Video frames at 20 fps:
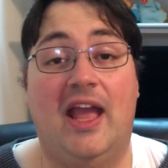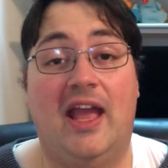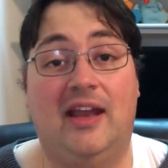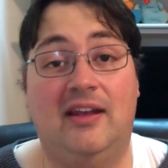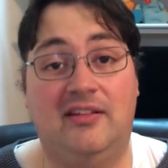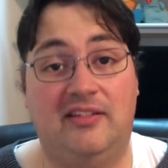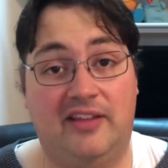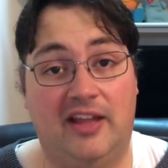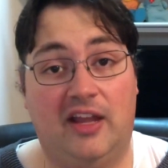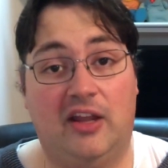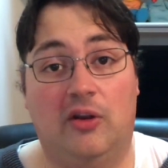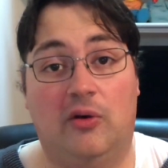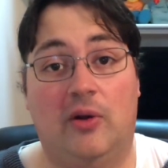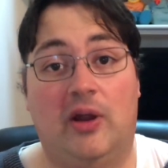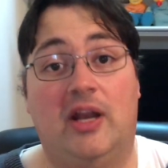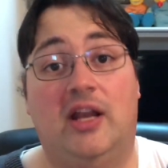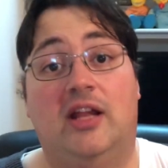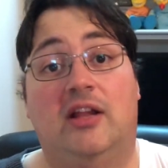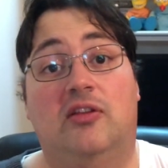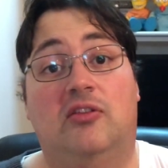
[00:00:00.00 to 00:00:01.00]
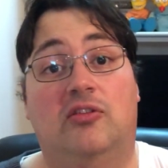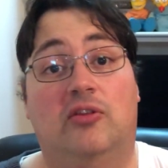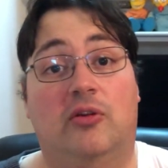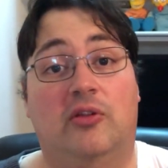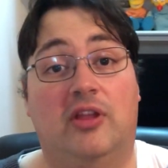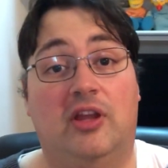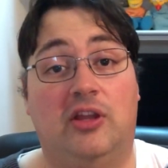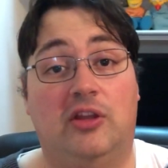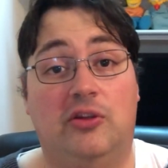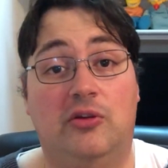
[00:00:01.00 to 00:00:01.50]
and decorate it
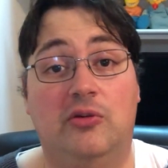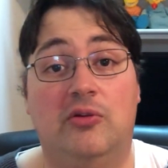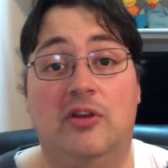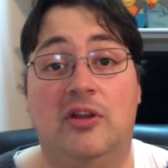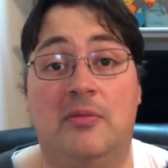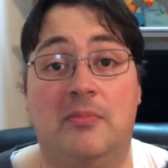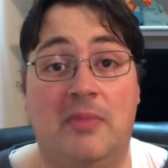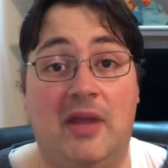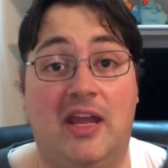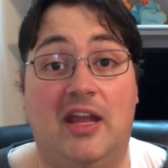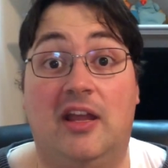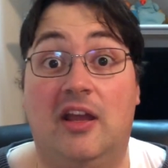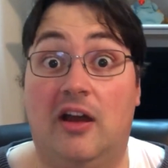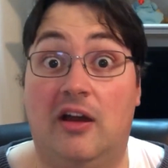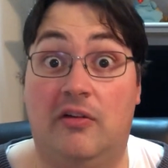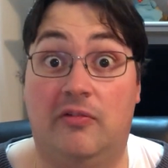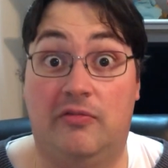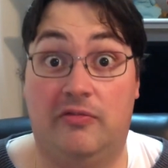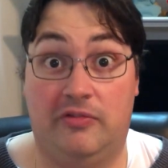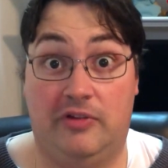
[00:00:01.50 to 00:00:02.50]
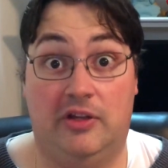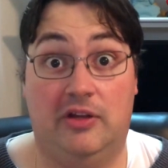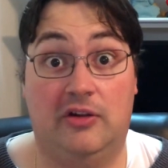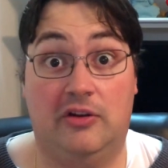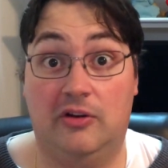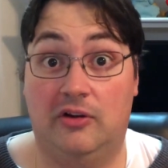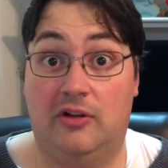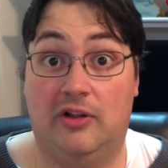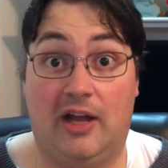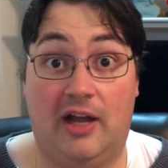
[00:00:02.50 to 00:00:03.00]
so that you can make a
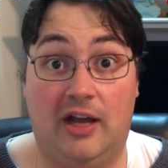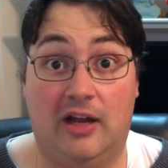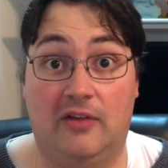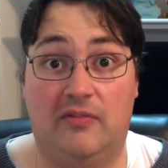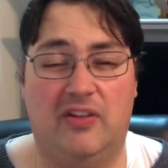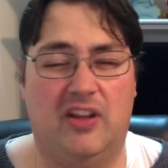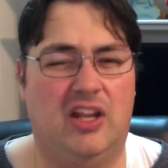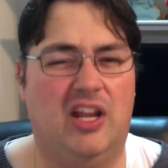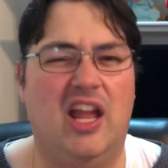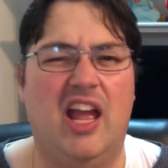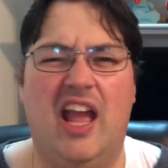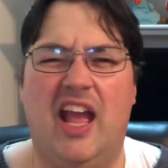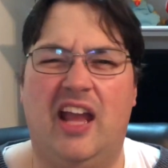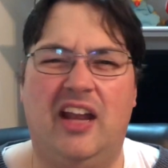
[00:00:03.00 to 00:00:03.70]
vehicle out of it.